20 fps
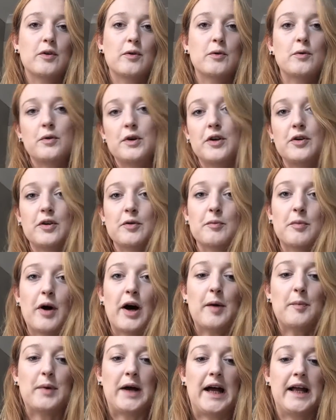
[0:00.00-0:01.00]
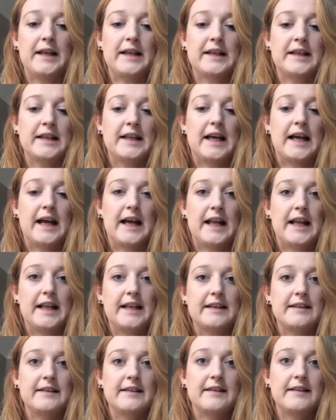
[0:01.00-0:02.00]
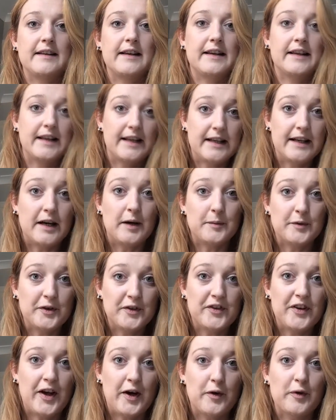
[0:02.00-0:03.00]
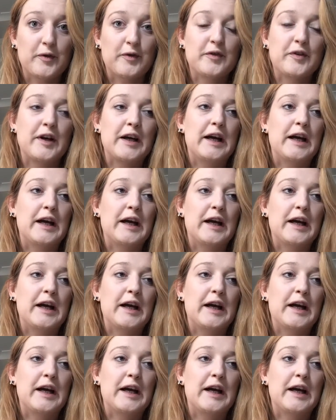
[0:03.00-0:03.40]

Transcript: oh, you can buy a pattern and kit it up yourself.